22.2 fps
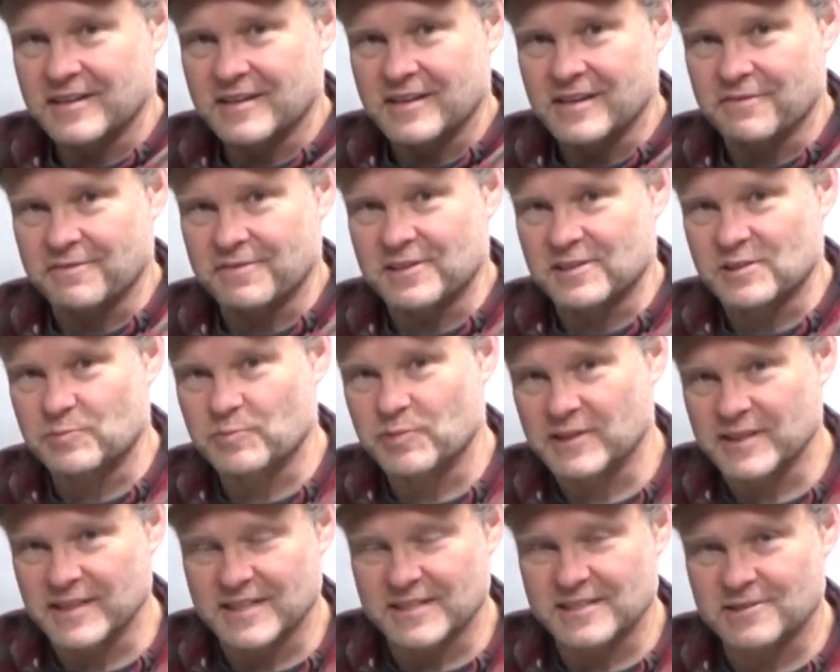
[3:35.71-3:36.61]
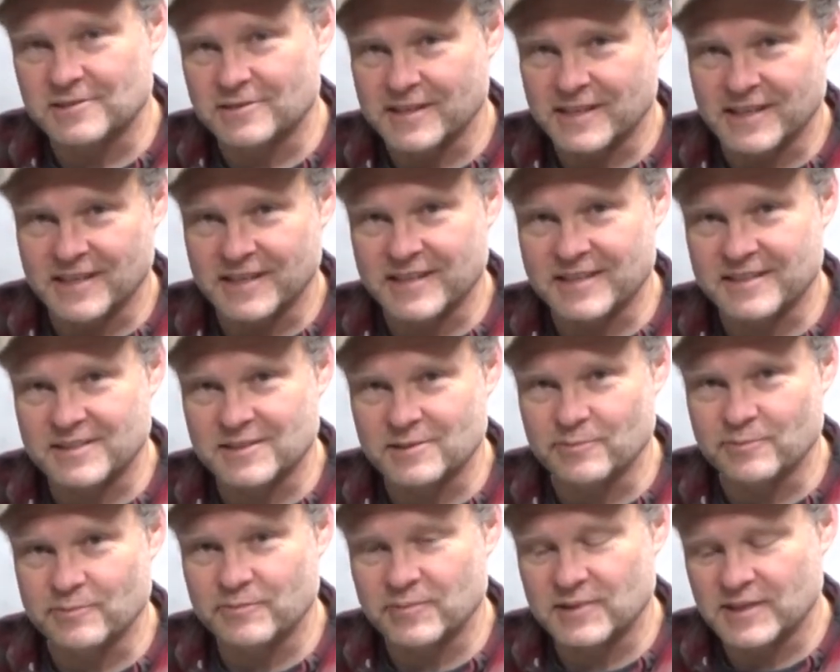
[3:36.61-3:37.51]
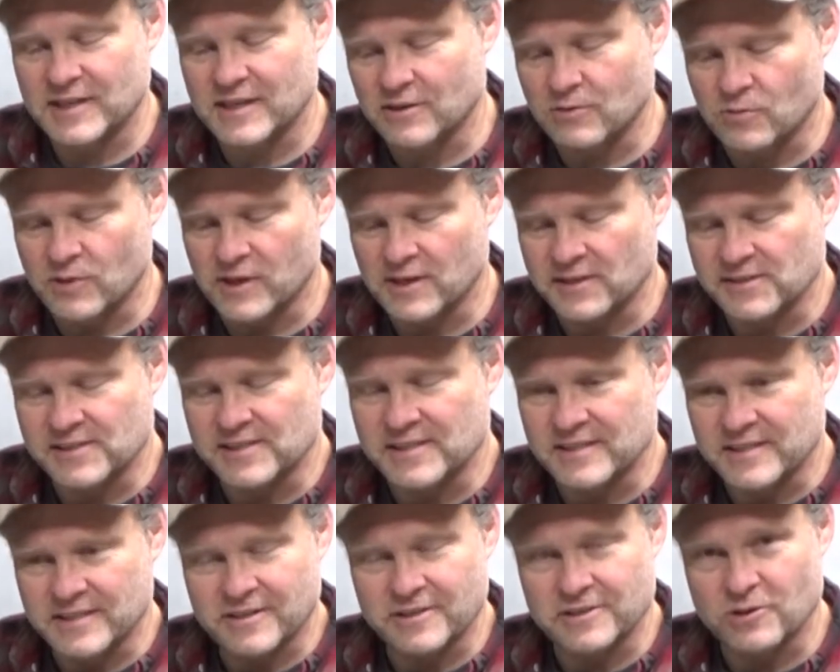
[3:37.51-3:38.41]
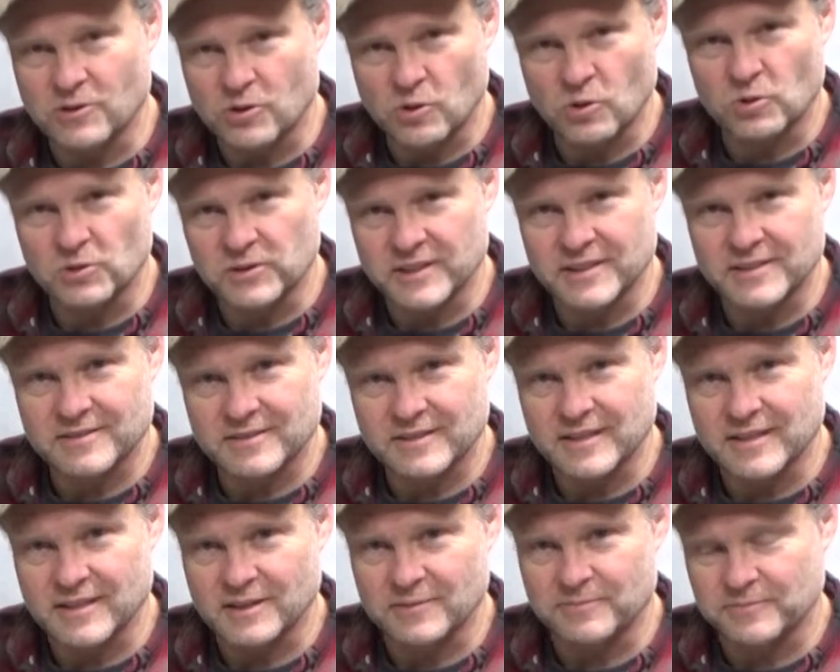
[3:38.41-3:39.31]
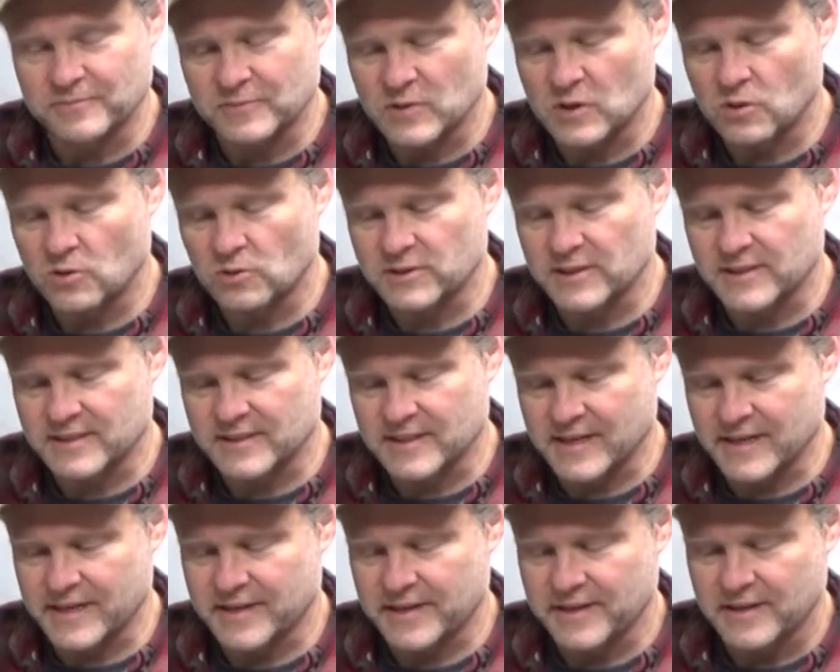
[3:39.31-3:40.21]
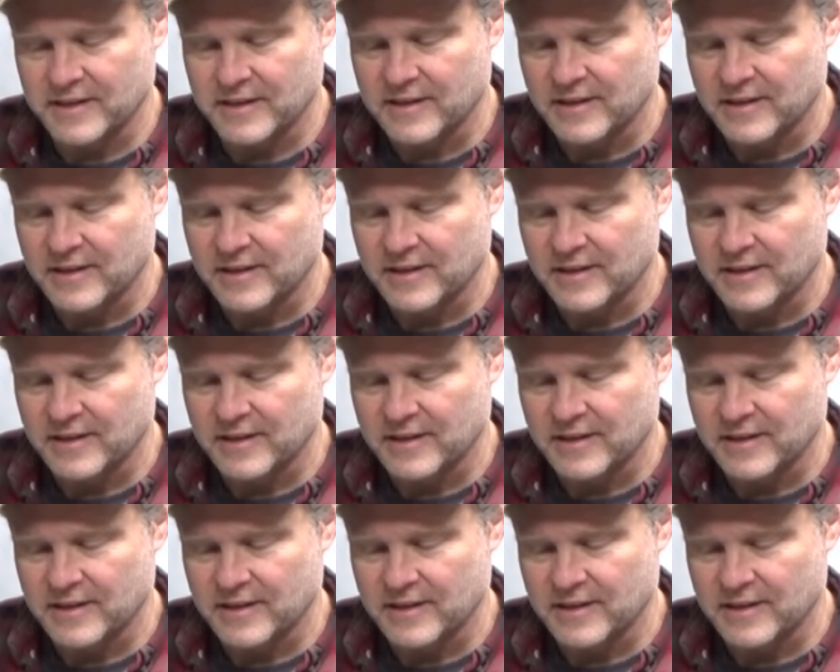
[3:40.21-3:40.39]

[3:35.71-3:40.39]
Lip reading: of this plate so I can get some plug welds in there to hold it tight.